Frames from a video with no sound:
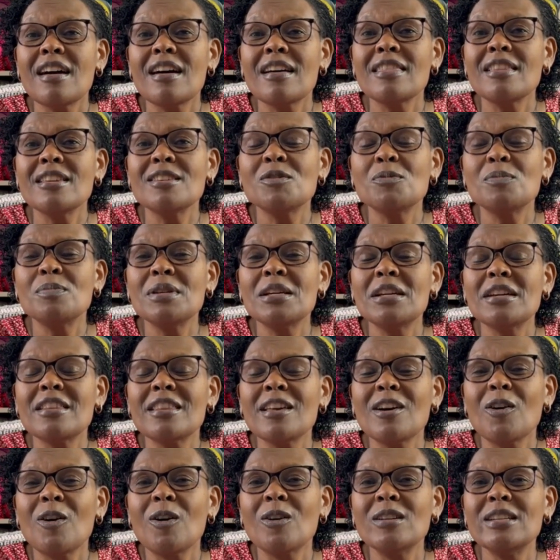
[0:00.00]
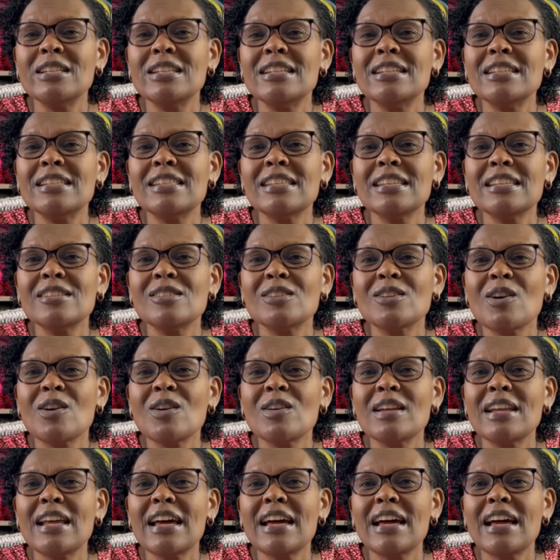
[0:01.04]
This being the holiday
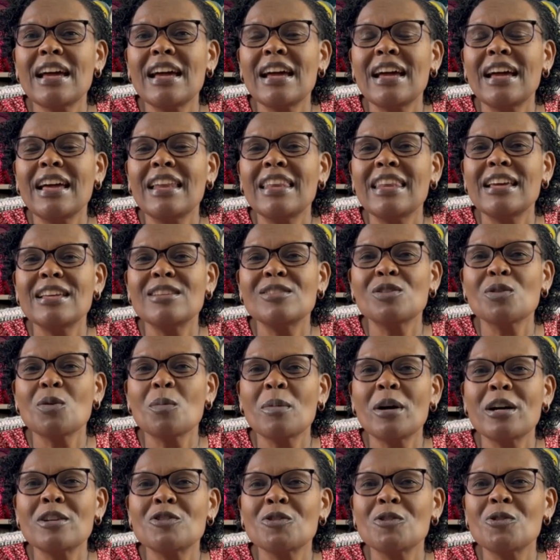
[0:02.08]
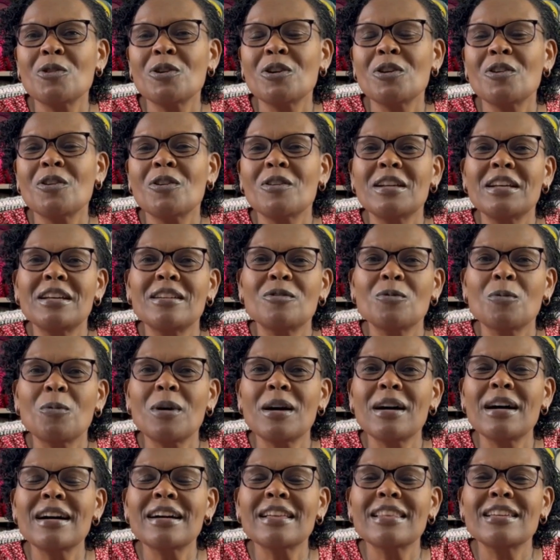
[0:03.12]
season, and there's so much going on at
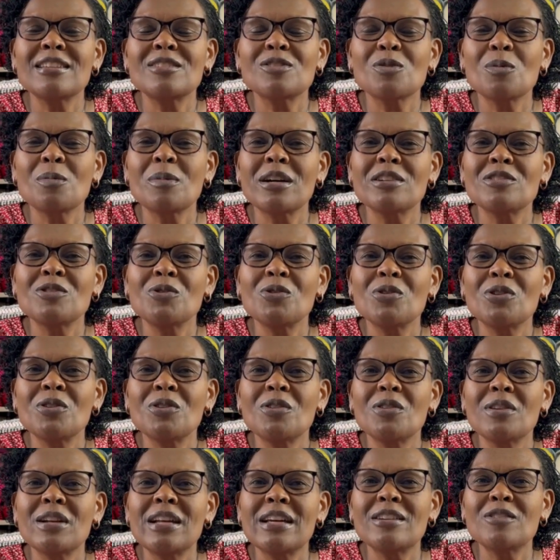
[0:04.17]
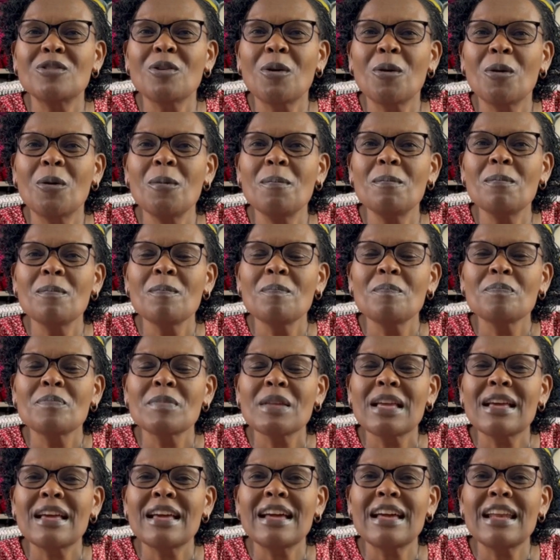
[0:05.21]
work, there's so much going on at home,
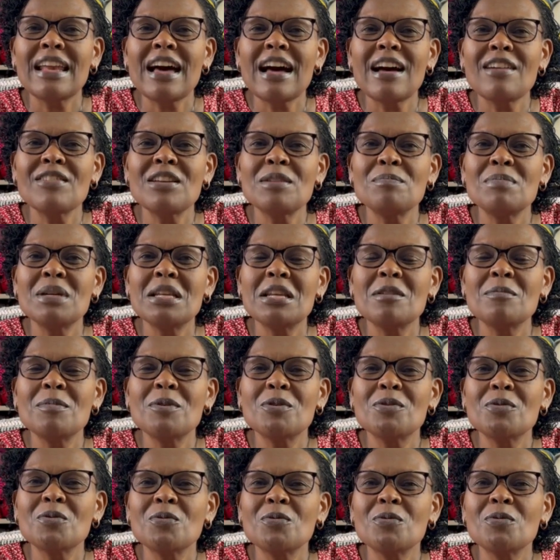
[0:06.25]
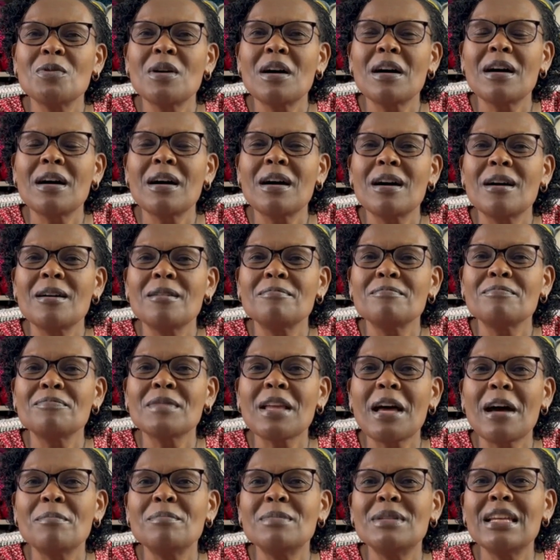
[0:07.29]
and I haven't been able to
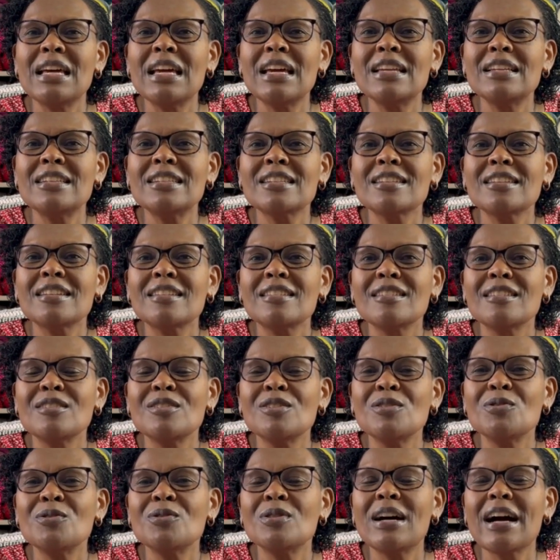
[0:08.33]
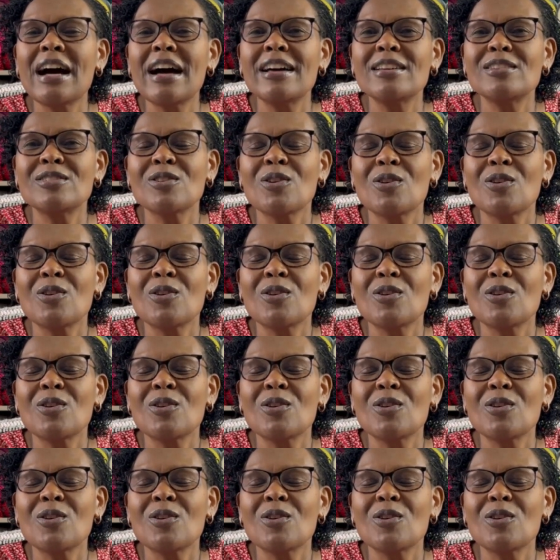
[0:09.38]
update you guys